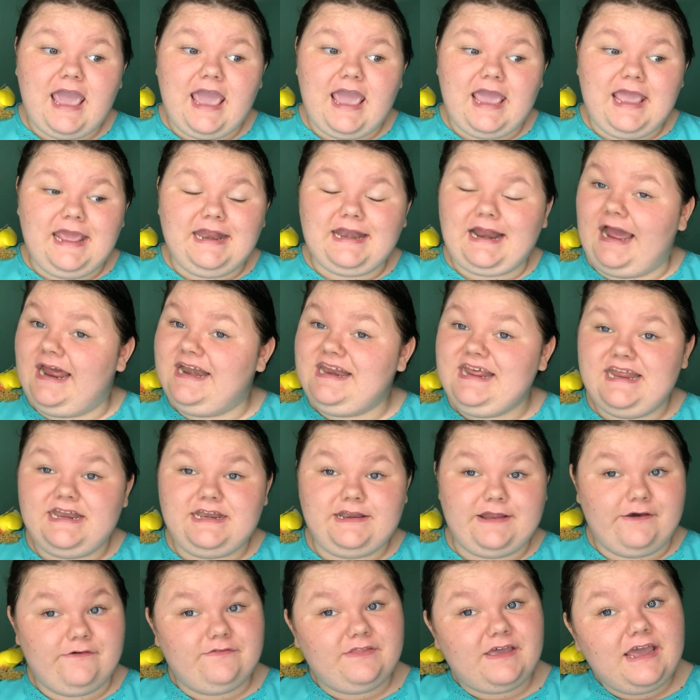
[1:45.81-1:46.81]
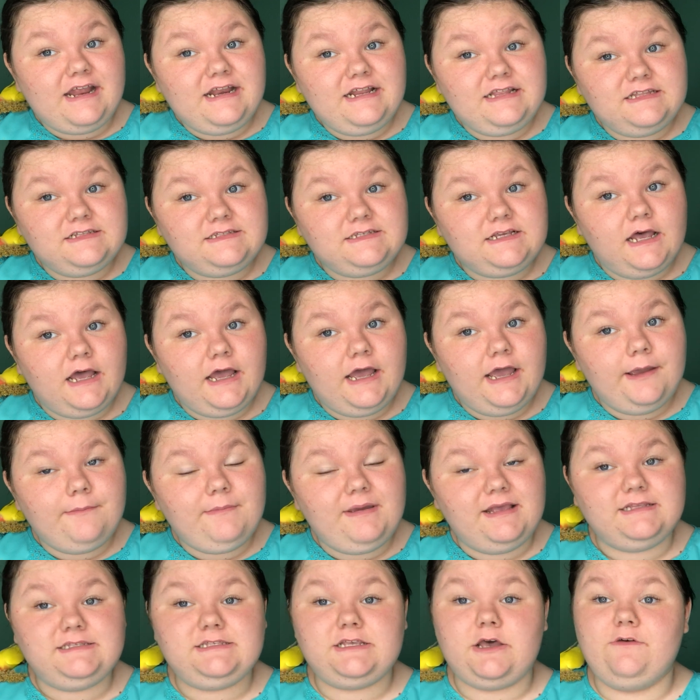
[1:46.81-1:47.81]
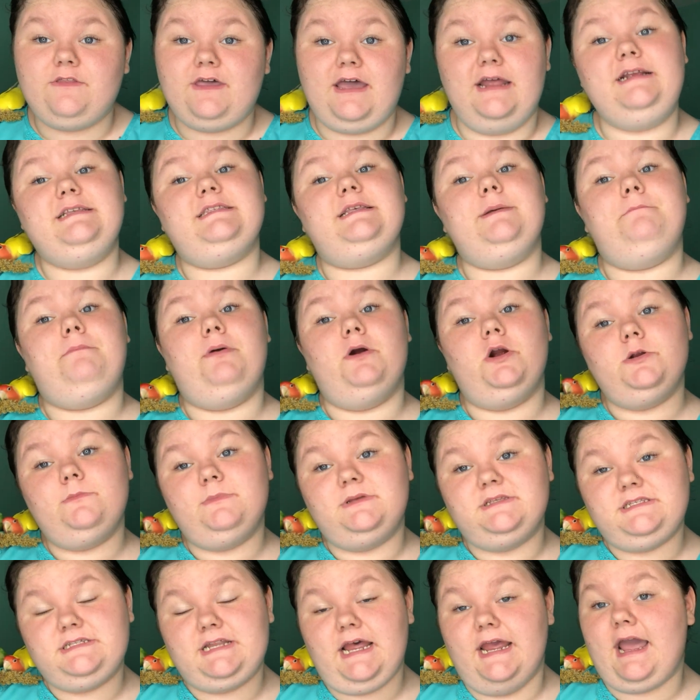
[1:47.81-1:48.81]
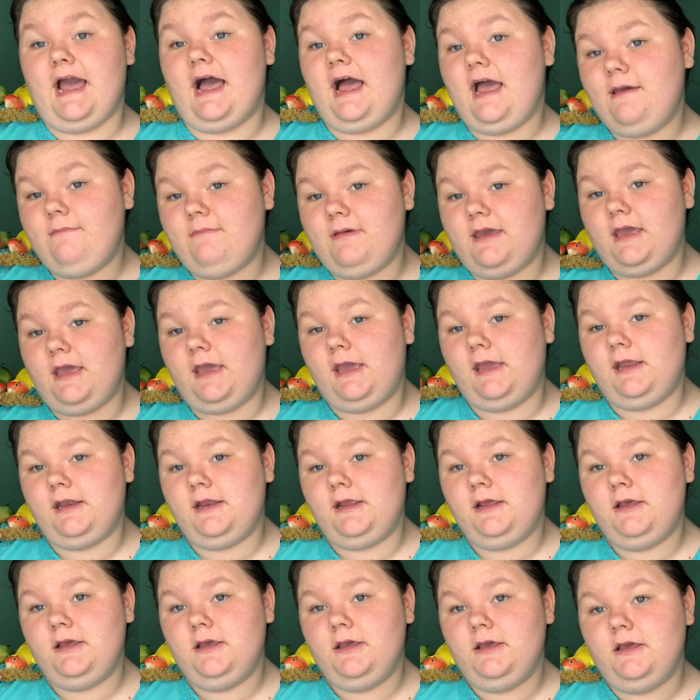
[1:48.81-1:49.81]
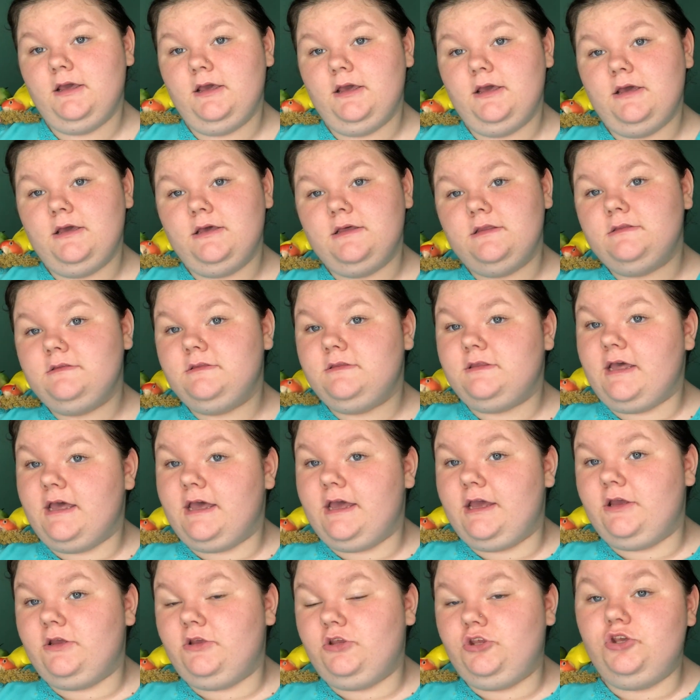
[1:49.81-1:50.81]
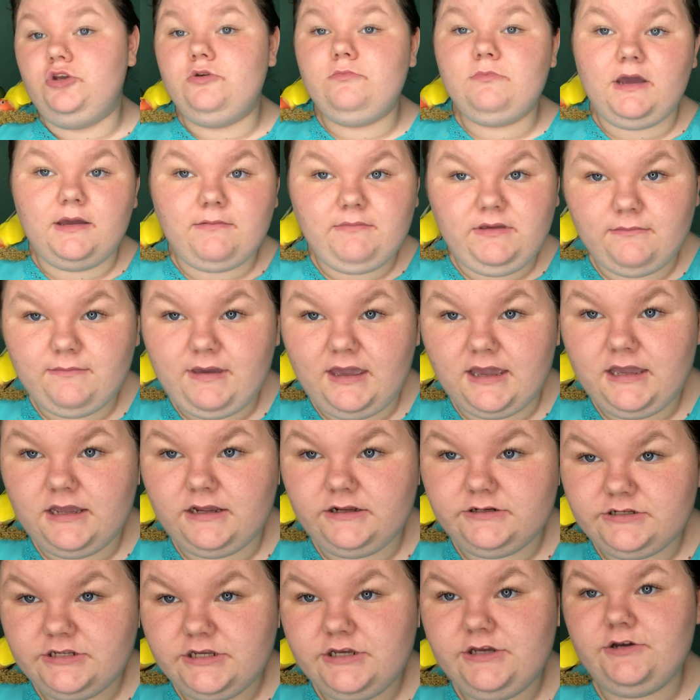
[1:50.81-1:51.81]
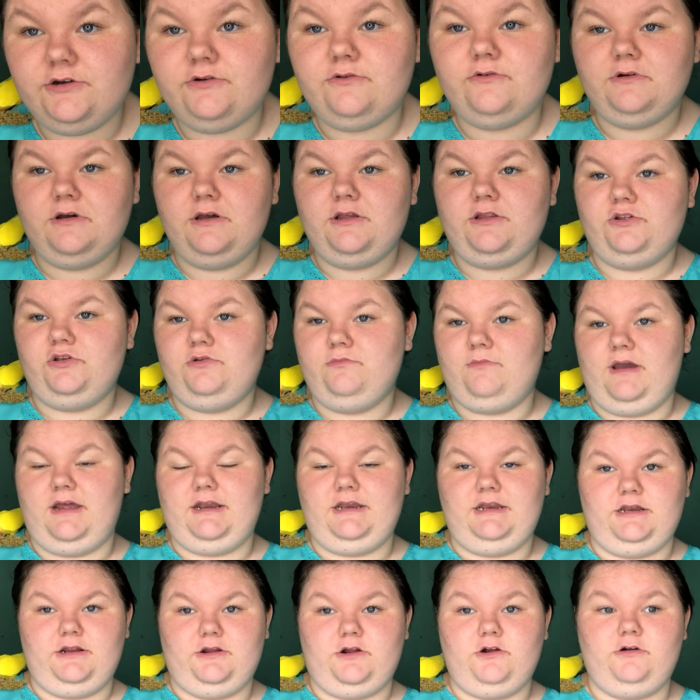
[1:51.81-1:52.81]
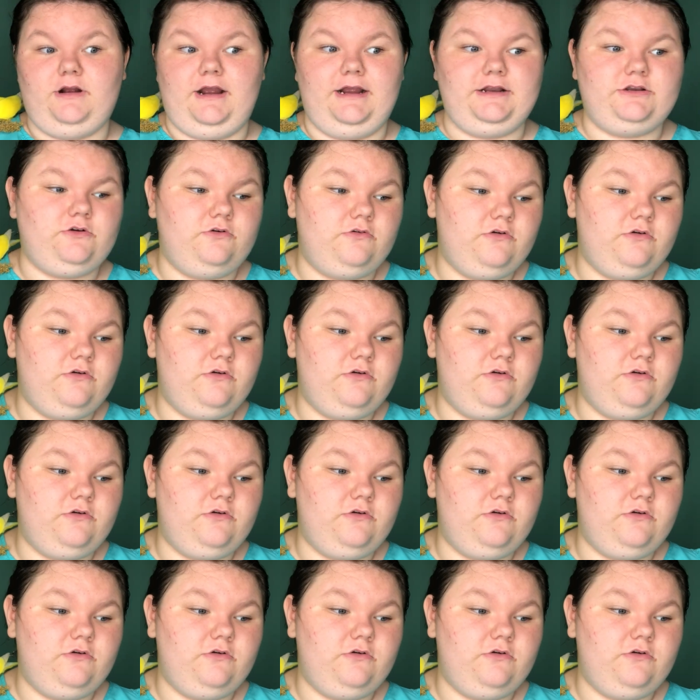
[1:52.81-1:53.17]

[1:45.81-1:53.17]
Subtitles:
And I didn't know that at the time, and so that is a bird mistake I made that you might be making too, and you might need to correct.